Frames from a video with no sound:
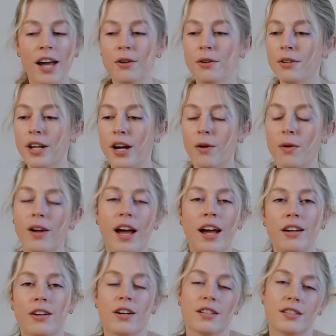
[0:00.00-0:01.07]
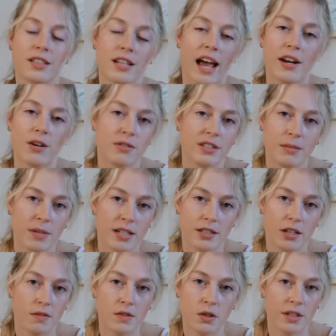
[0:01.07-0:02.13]
I don't know. I honestly, I don't see
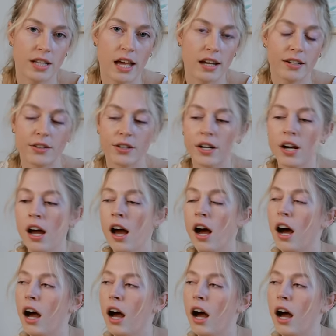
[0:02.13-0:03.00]
myself doing that either.